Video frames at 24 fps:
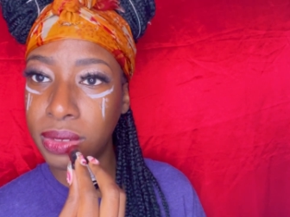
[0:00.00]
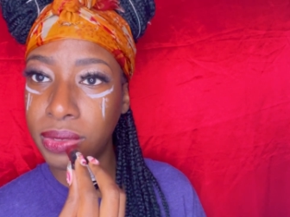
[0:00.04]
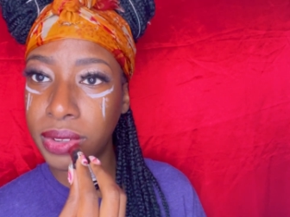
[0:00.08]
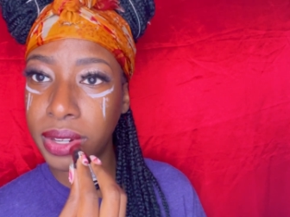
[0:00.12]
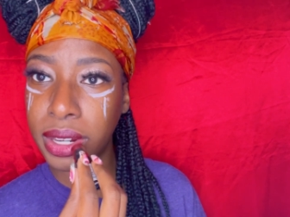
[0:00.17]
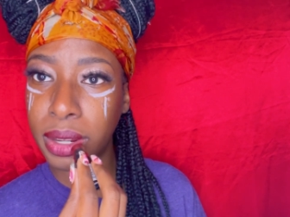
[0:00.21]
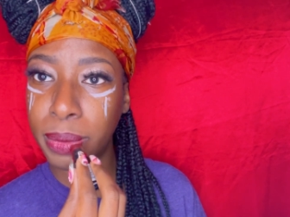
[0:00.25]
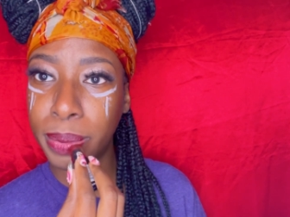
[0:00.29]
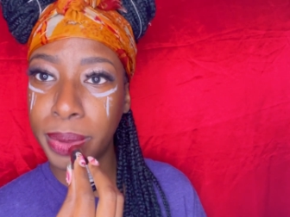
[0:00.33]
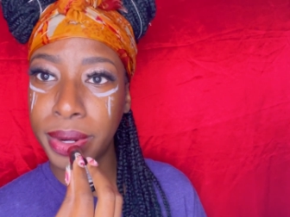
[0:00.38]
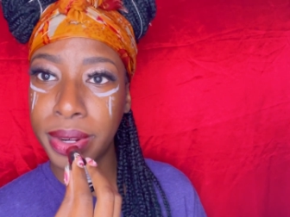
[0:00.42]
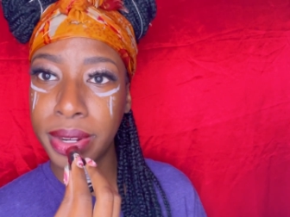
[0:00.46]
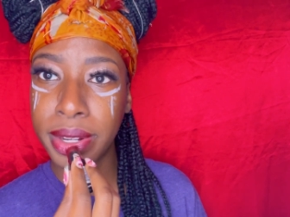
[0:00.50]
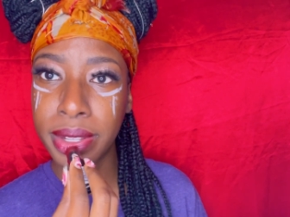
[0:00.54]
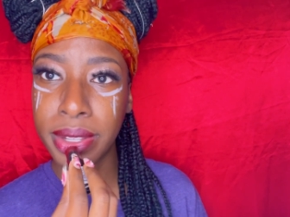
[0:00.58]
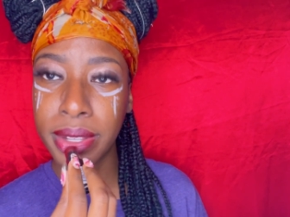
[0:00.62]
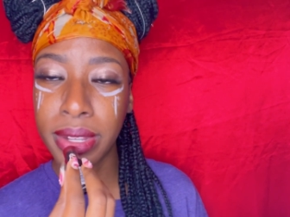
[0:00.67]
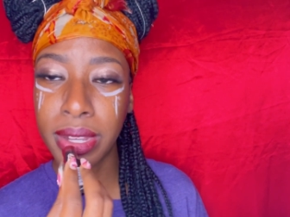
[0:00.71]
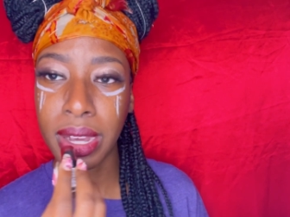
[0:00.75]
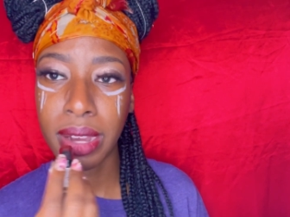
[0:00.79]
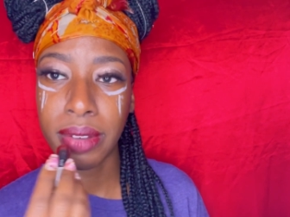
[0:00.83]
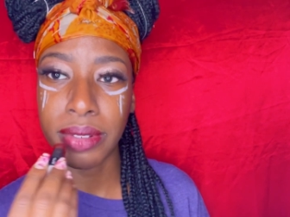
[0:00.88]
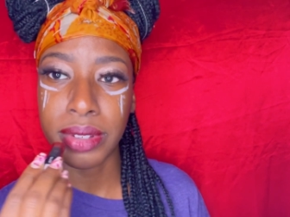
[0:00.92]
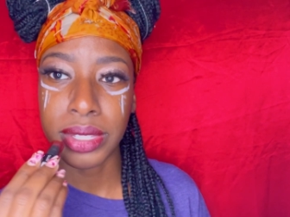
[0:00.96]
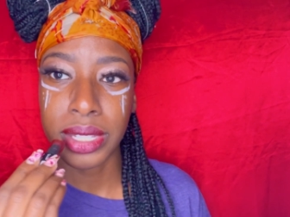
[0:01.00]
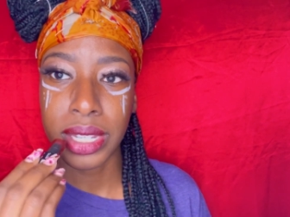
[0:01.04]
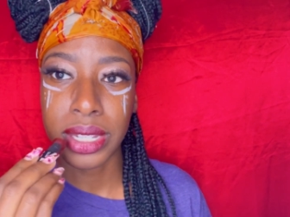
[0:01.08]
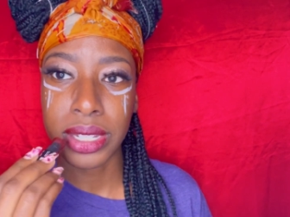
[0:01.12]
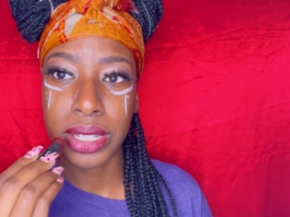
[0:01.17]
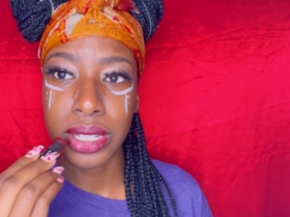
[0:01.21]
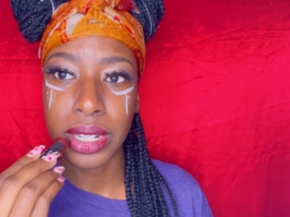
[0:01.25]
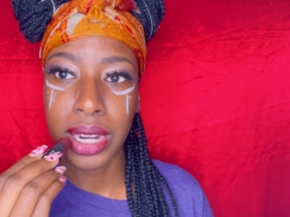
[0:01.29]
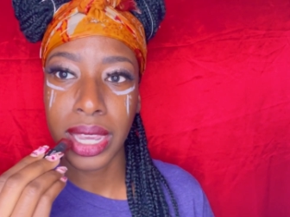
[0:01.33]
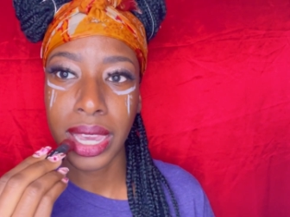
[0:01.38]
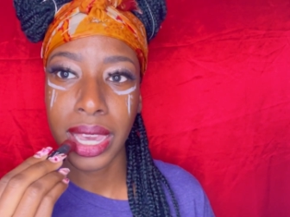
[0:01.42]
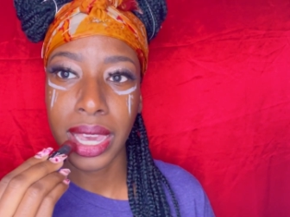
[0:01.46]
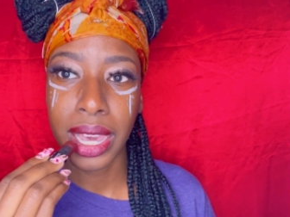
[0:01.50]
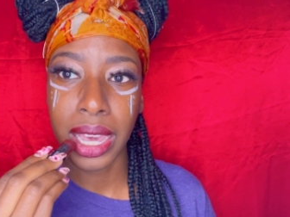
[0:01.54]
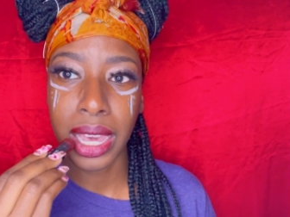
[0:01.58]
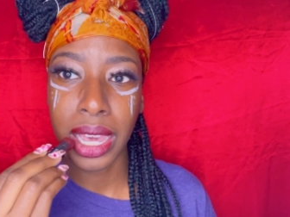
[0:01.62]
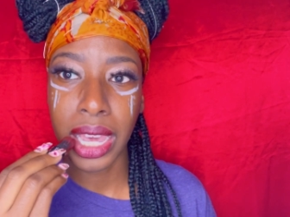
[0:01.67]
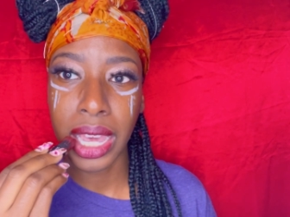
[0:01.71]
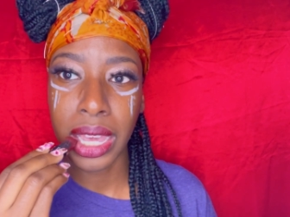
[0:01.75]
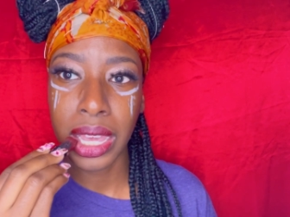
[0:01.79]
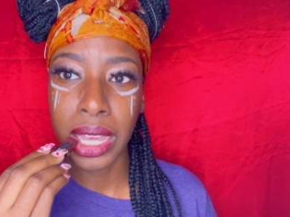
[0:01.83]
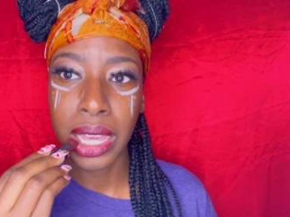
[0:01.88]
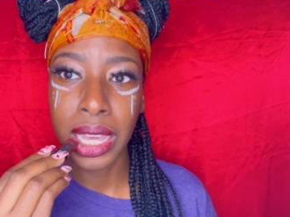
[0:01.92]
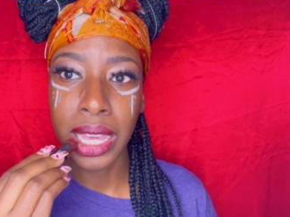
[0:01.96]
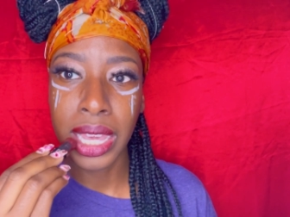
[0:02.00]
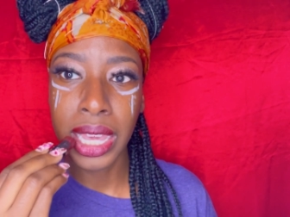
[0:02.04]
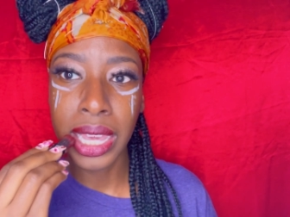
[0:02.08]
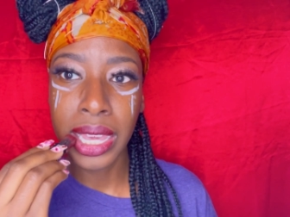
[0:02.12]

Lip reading: very pertinent conversation to have.